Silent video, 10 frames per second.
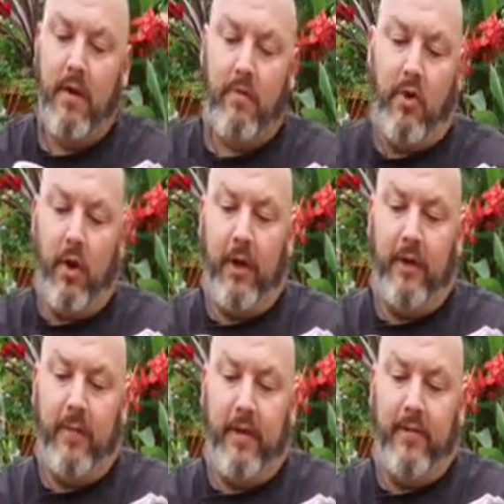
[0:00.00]
turn a
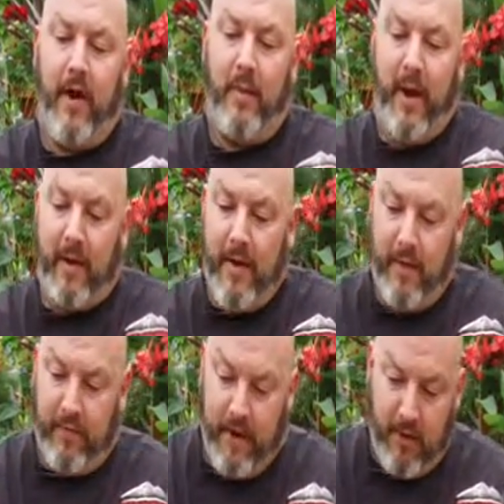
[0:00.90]
little bit of our butter
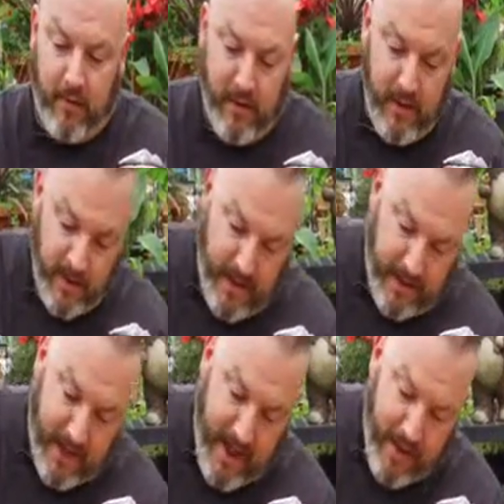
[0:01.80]
out there,
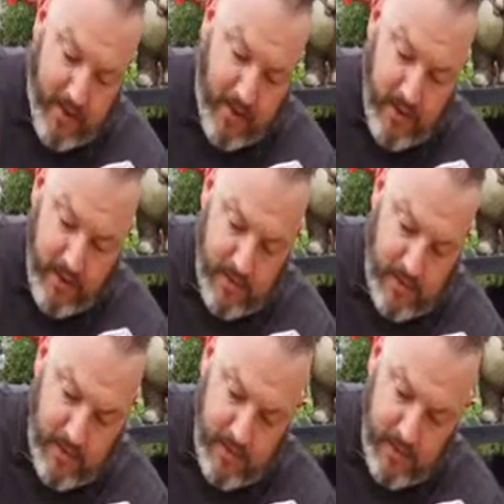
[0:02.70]
and now,
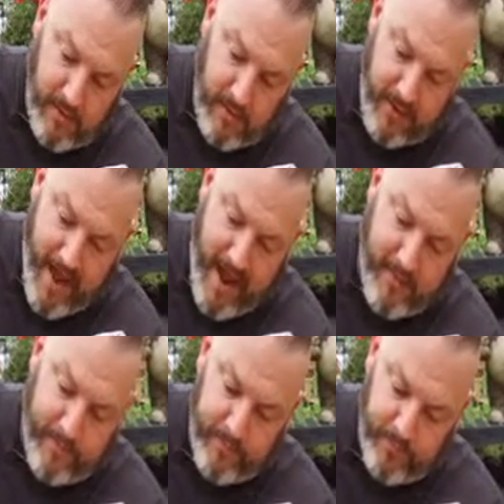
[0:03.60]
look at that.
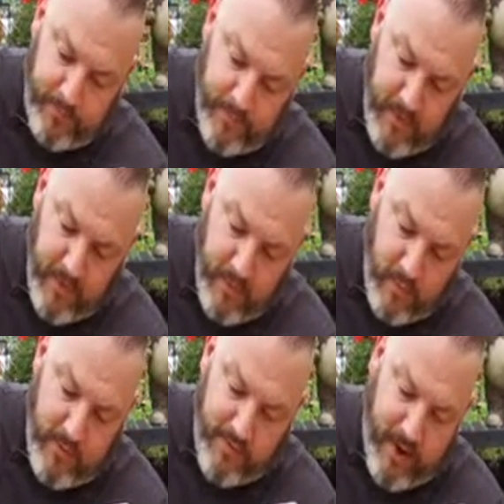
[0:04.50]

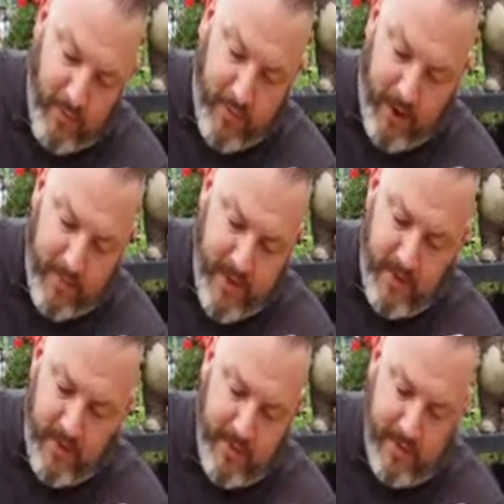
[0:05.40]
We use our butter
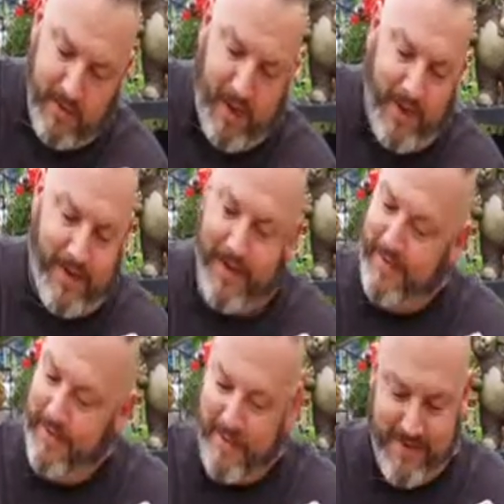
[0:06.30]
mill.
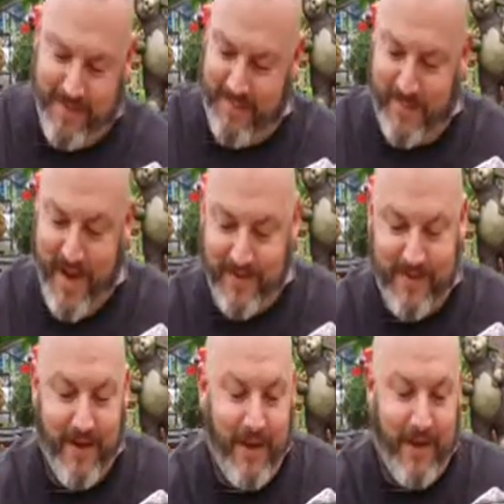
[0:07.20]
This is a
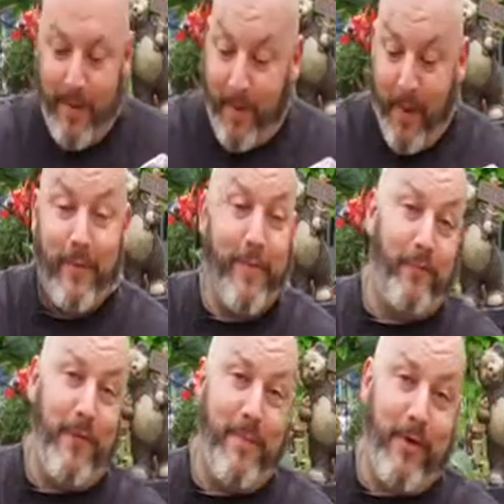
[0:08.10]
mess. The butter mill
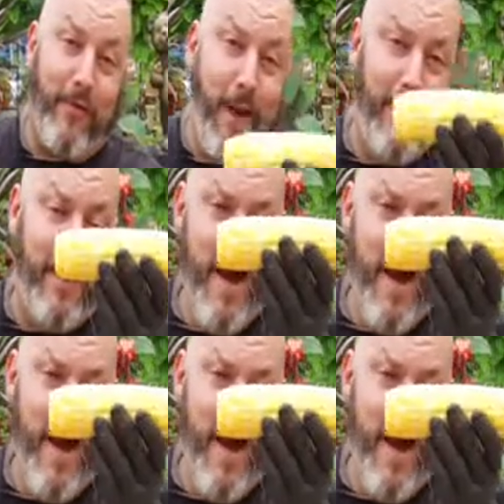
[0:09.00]
from the grommet